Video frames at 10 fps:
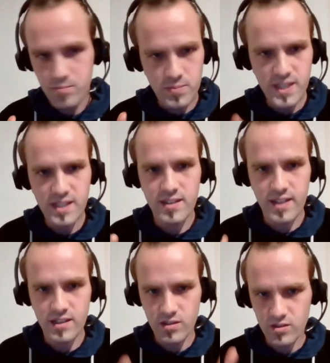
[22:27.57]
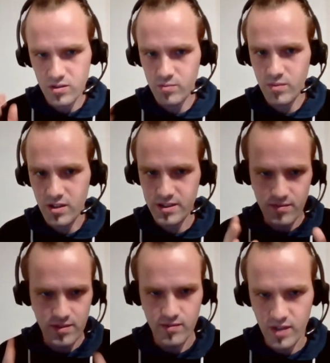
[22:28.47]
big thank you to Mark
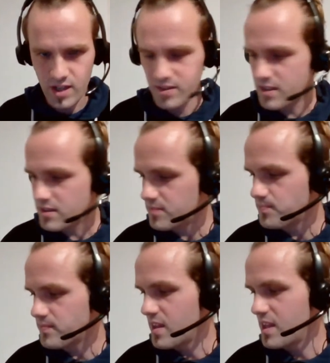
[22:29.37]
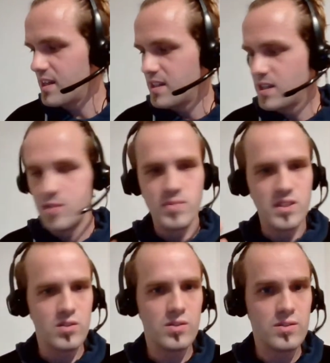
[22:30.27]
Devlin for having us,
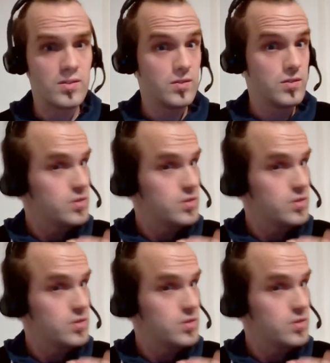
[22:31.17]
because